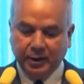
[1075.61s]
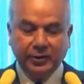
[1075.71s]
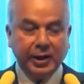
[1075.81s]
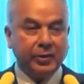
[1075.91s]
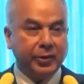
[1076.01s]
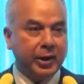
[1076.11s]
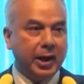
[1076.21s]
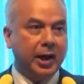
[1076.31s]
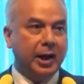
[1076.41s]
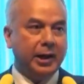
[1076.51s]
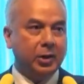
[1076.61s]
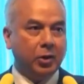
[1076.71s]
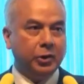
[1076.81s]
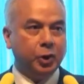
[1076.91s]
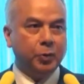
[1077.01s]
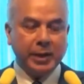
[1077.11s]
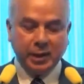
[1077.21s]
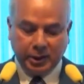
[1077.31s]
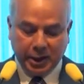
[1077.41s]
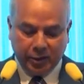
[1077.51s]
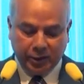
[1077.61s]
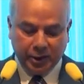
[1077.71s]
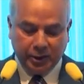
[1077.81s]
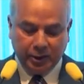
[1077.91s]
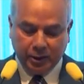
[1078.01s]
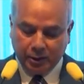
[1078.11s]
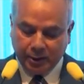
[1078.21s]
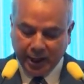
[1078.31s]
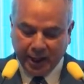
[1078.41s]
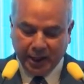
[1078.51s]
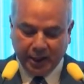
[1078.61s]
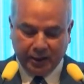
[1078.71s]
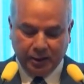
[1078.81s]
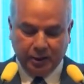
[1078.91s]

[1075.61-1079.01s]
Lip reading: They rely on humanitarian aid